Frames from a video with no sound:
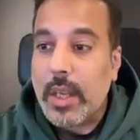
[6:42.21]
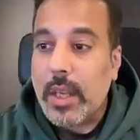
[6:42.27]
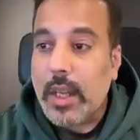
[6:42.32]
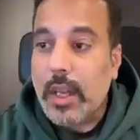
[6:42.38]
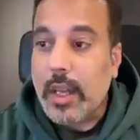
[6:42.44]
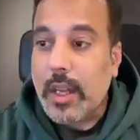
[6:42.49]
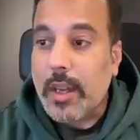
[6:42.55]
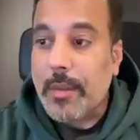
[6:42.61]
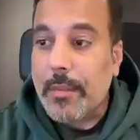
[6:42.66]

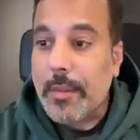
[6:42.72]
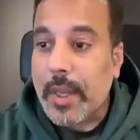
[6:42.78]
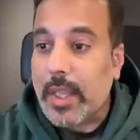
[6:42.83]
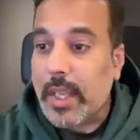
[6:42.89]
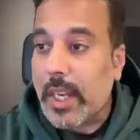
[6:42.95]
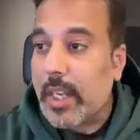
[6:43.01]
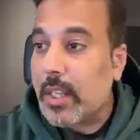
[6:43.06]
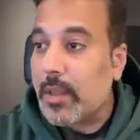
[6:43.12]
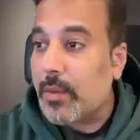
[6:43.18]
And
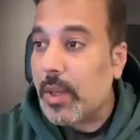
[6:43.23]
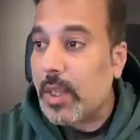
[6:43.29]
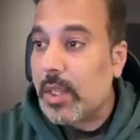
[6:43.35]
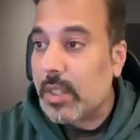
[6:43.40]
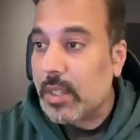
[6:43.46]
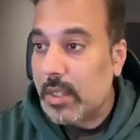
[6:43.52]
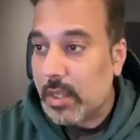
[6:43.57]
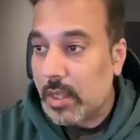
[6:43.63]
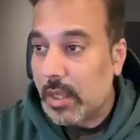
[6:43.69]
that is what
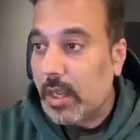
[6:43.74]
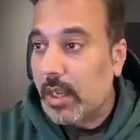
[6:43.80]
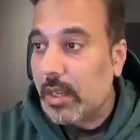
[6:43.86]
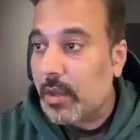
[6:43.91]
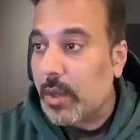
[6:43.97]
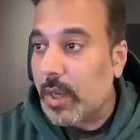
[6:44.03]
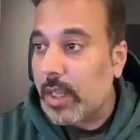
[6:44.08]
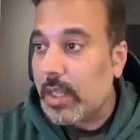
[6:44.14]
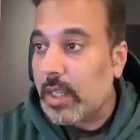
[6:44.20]
is
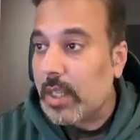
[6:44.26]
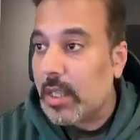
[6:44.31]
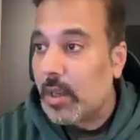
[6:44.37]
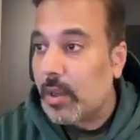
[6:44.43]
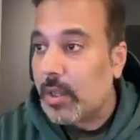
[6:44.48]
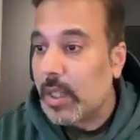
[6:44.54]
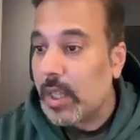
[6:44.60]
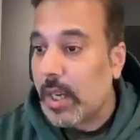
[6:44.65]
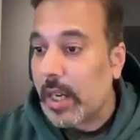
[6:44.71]
you can see
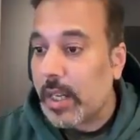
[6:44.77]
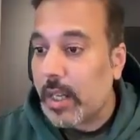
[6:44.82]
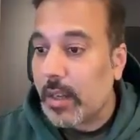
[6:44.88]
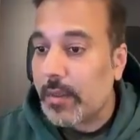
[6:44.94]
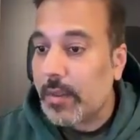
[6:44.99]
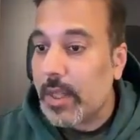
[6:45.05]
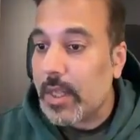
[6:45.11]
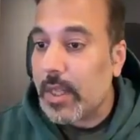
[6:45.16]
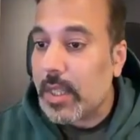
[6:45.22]
on the right
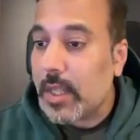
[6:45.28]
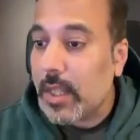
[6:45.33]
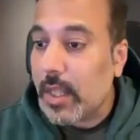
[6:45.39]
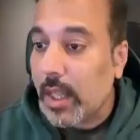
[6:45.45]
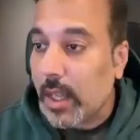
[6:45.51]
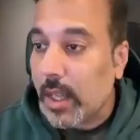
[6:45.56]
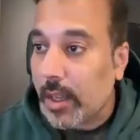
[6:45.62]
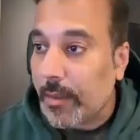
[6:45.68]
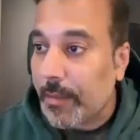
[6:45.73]
of this
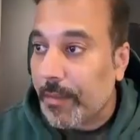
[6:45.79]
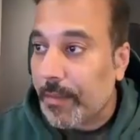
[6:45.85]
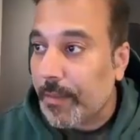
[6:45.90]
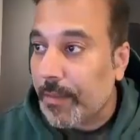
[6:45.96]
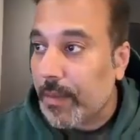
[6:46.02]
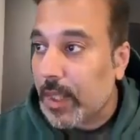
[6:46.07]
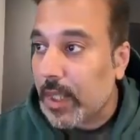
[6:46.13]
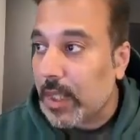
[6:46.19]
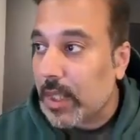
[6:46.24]

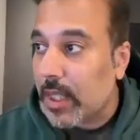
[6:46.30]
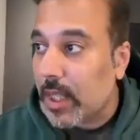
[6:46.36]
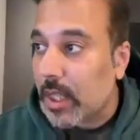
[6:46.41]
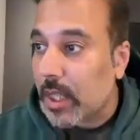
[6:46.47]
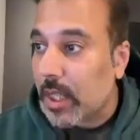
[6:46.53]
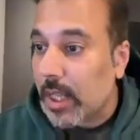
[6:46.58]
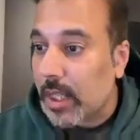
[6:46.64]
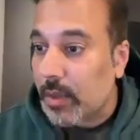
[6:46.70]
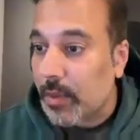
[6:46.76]

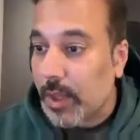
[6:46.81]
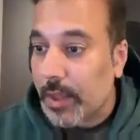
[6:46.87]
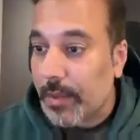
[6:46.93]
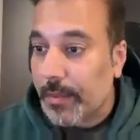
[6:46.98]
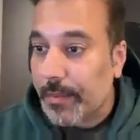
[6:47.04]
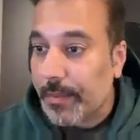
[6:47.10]
screen as well.